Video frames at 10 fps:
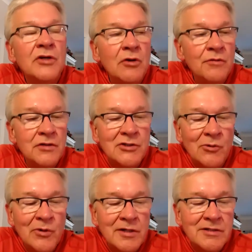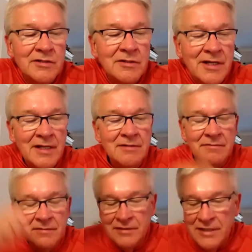heard the stories that
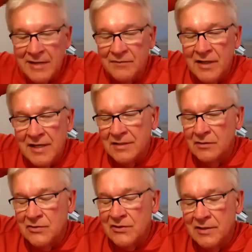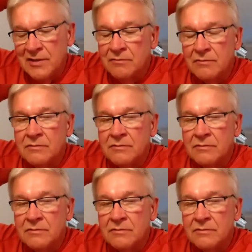Dave, Les, and Lucinda